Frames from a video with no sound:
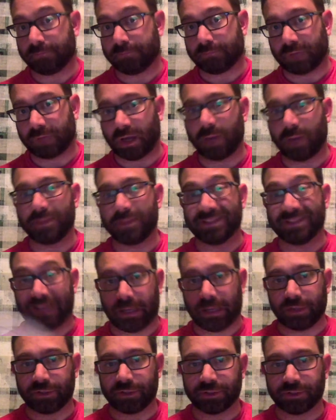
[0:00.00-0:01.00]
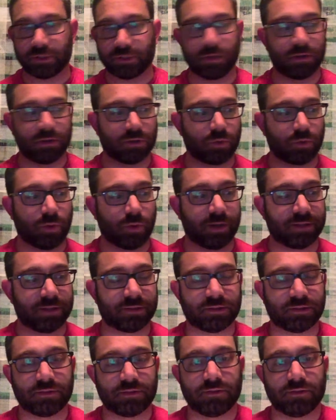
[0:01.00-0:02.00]
commentators on
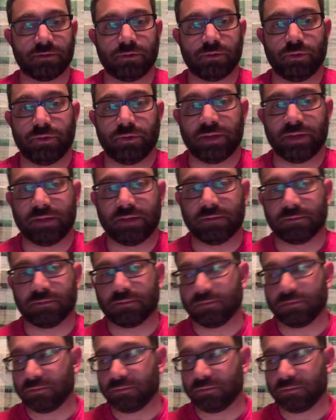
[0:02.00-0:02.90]
Aquinas, who then